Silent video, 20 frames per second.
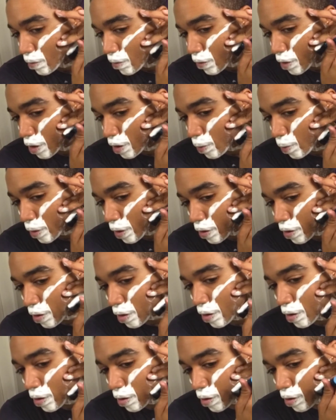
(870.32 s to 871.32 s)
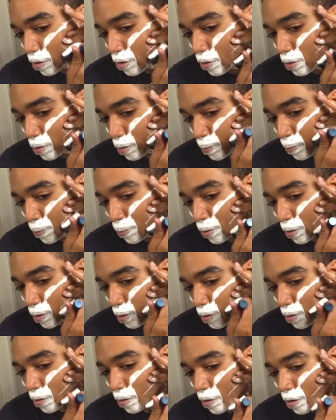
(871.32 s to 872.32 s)
Yeah, when it's hard to
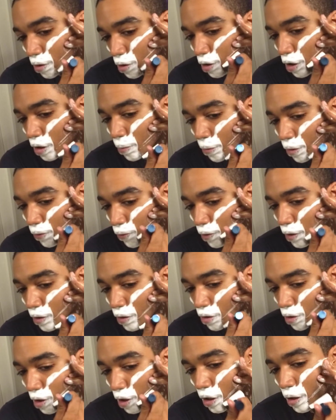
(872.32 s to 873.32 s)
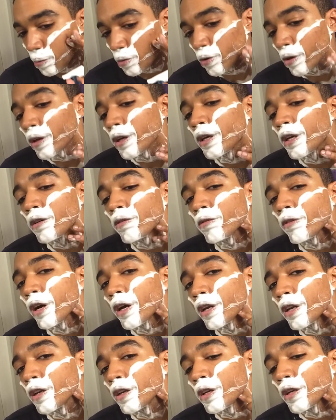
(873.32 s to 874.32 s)
pull the side of my face up so I can get
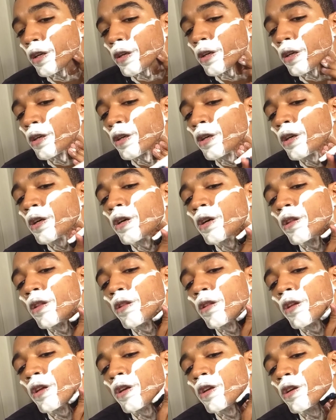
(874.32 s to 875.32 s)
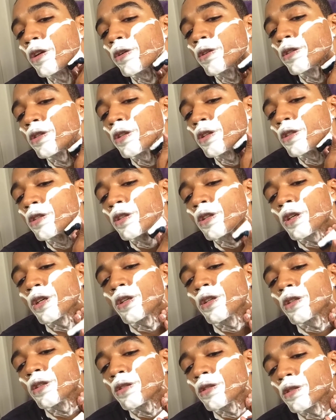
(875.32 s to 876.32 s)
right in here, then you know it's good
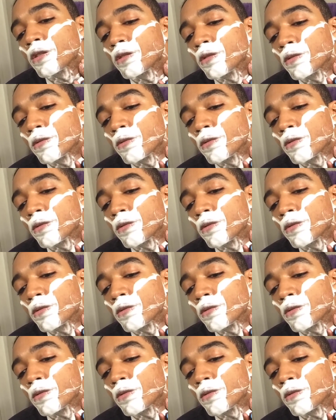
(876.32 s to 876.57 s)
slickness.